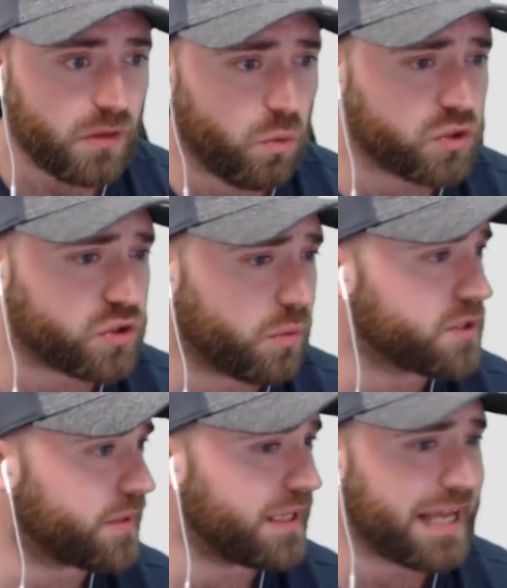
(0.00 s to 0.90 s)
What sort of
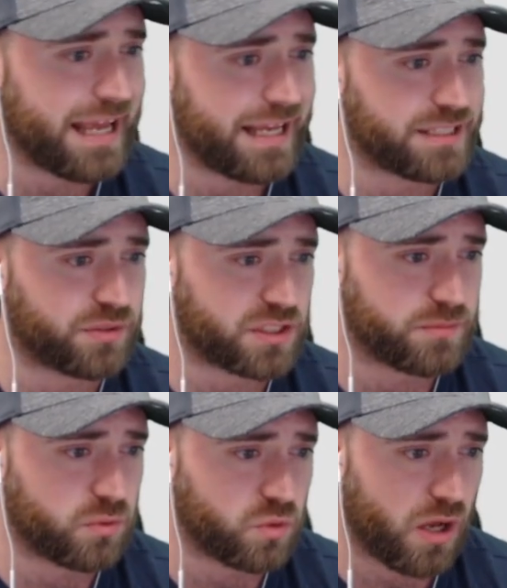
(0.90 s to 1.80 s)
ones are we going to get here? So we've got
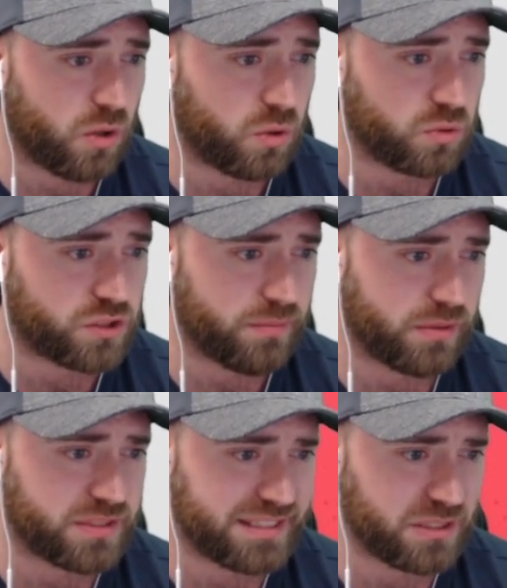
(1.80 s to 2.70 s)
small gold, jumbo
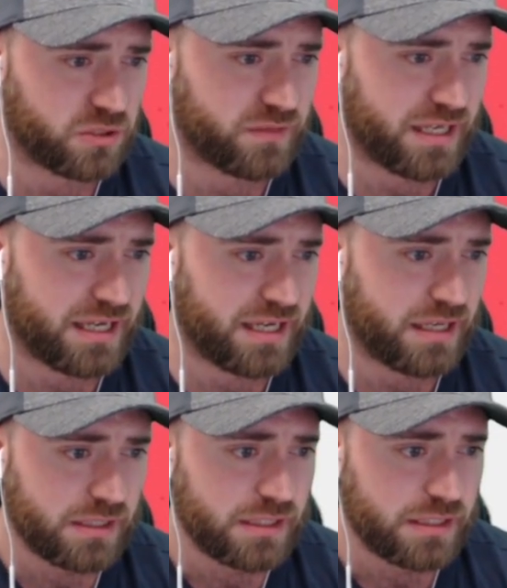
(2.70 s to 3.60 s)

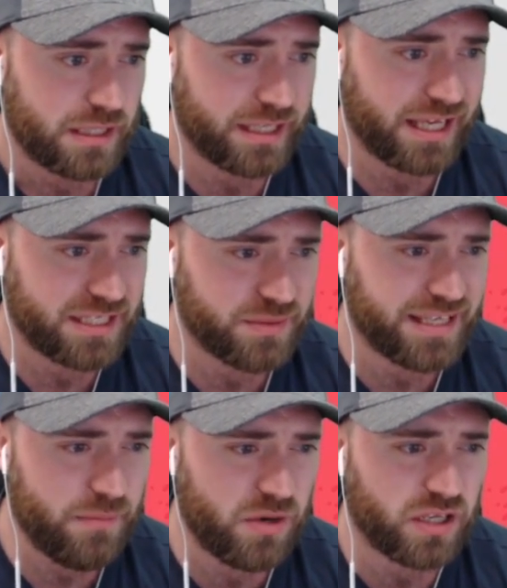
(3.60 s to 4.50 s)
silver. Okay, so
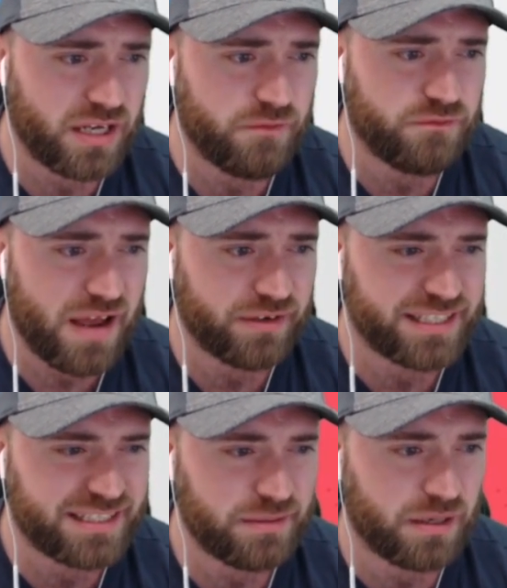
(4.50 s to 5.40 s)
again, we're looking at very
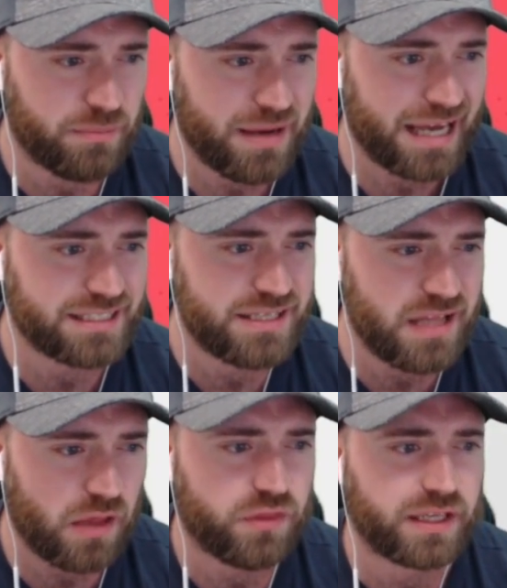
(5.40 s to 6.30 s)
similar packs.
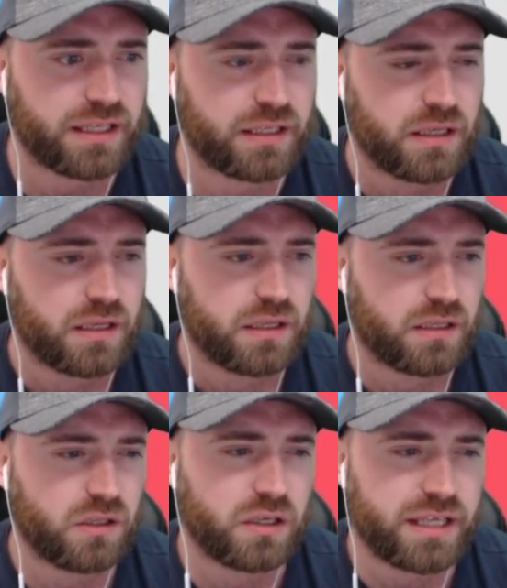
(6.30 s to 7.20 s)
Nothing
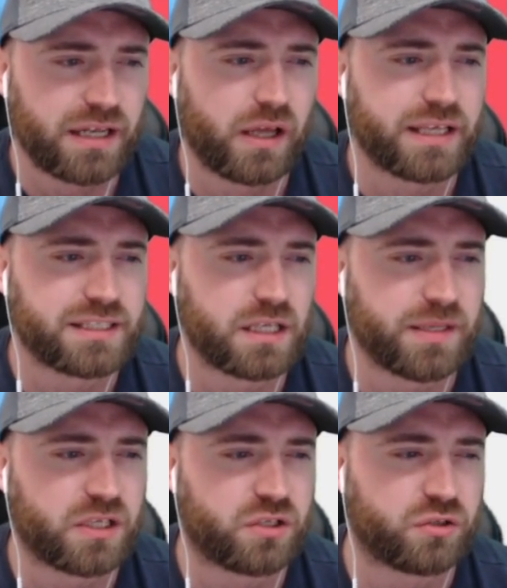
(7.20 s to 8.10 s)
looking like it's going
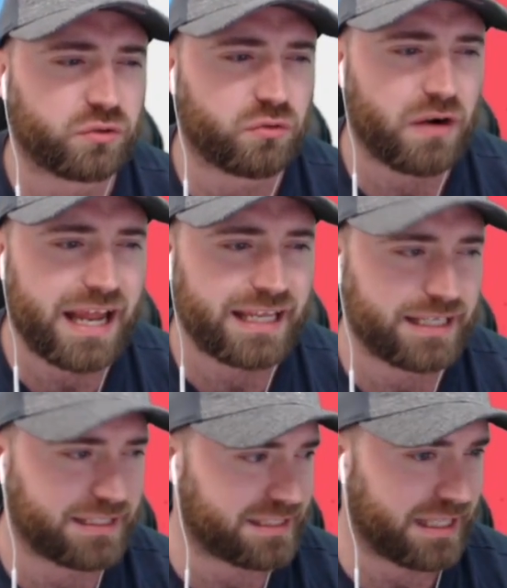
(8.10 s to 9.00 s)
to be
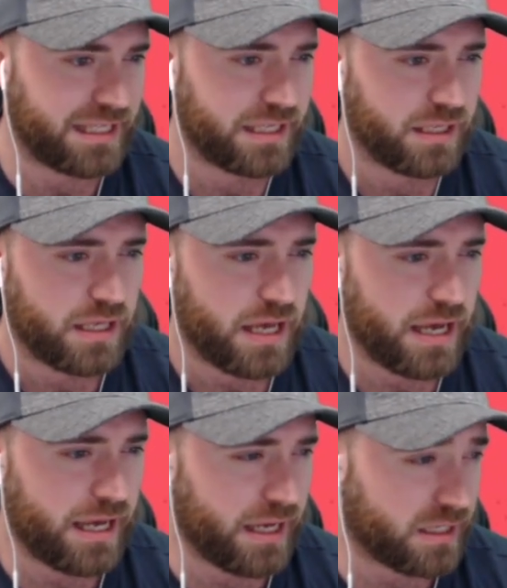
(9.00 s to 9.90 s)
crazy.
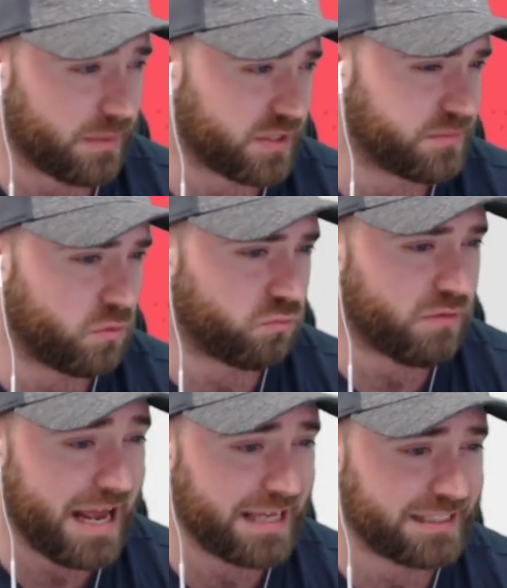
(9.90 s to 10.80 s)
Uh, a couple of small
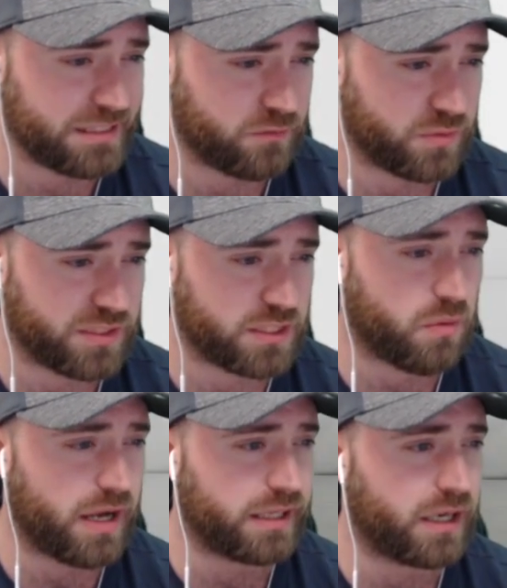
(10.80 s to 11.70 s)
rare silvers, which is
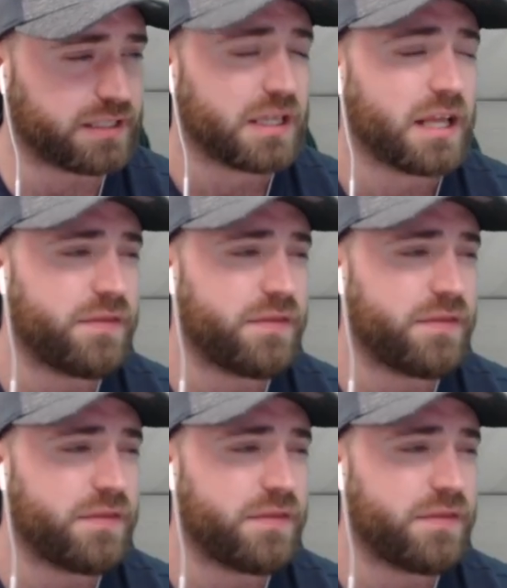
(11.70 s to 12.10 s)
quite nice.